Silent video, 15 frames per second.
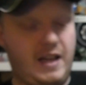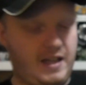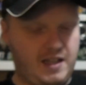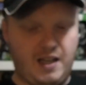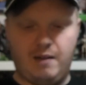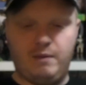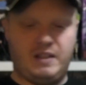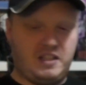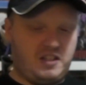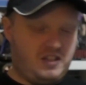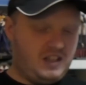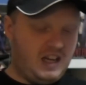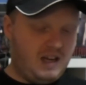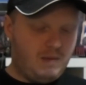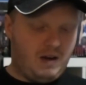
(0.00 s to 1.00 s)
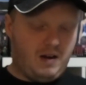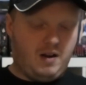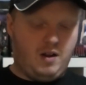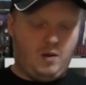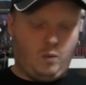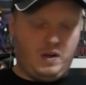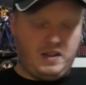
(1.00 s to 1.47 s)
you can't really see, but
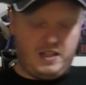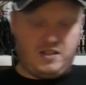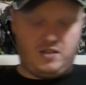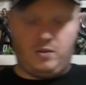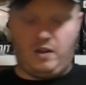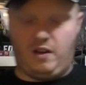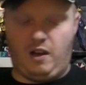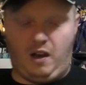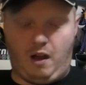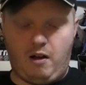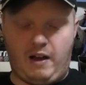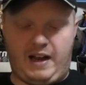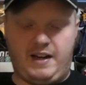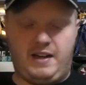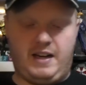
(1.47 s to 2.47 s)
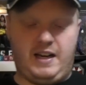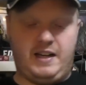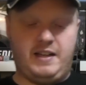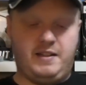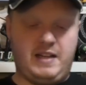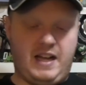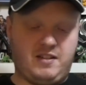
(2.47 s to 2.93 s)
when there's sort of light,
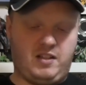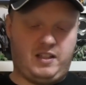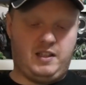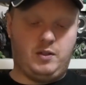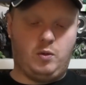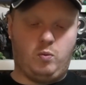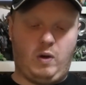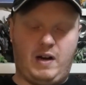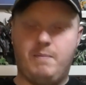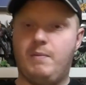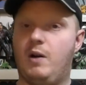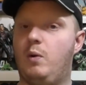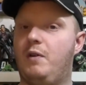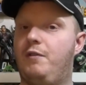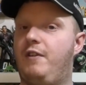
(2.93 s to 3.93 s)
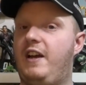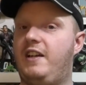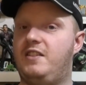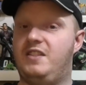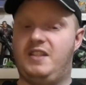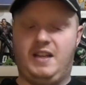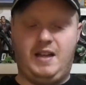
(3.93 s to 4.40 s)
it has like a little rainbow
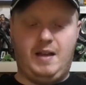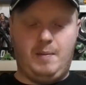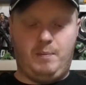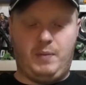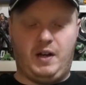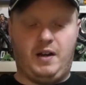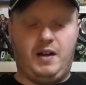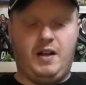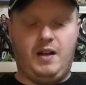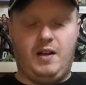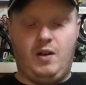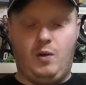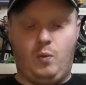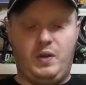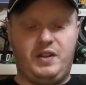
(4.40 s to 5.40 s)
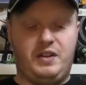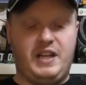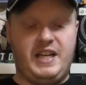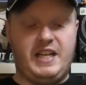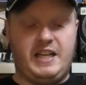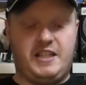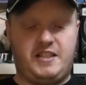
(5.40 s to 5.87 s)
effect. But with
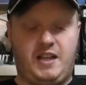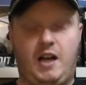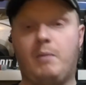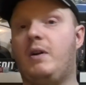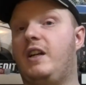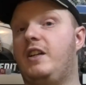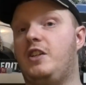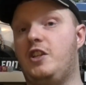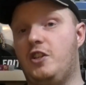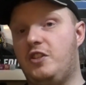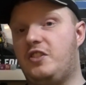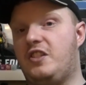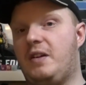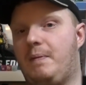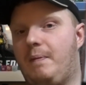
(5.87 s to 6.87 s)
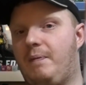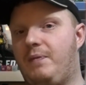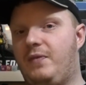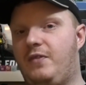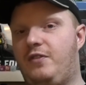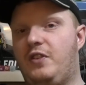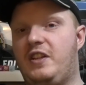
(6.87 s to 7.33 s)
these, I'm going to use them
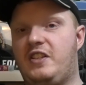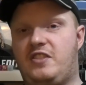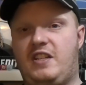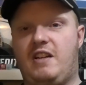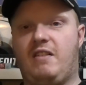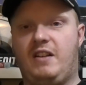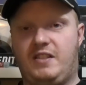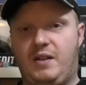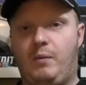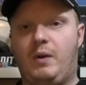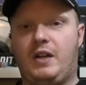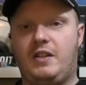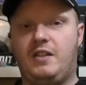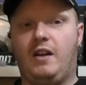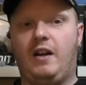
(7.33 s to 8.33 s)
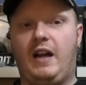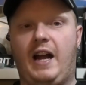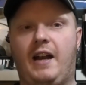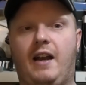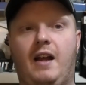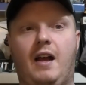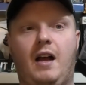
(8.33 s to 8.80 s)
for this series I want to do.
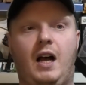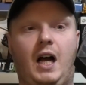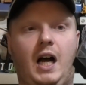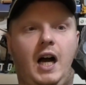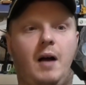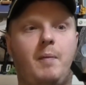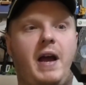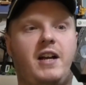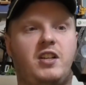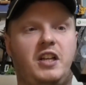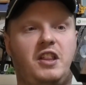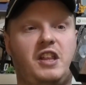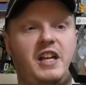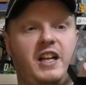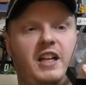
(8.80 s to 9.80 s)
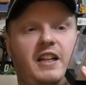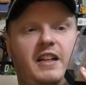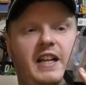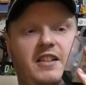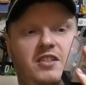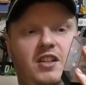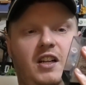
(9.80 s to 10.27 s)
And I'm actually thinking
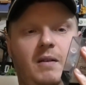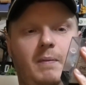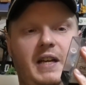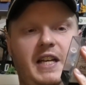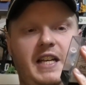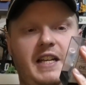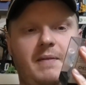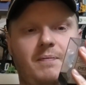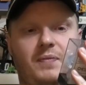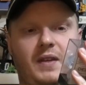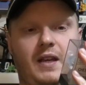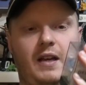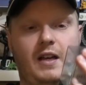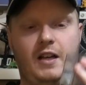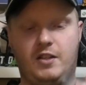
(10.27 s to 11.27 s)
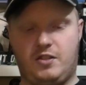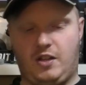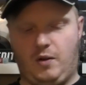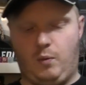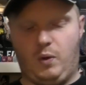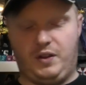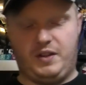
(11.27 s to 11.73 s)
that's going to be...
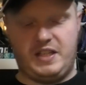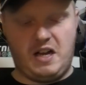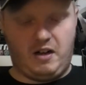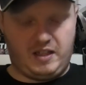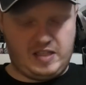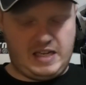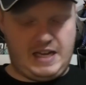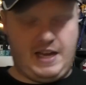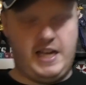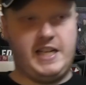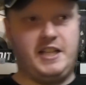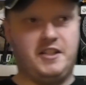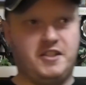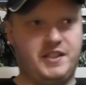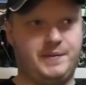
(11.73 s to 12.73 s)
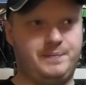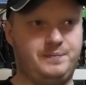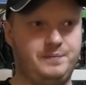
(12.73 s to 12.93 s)
So what the idea is,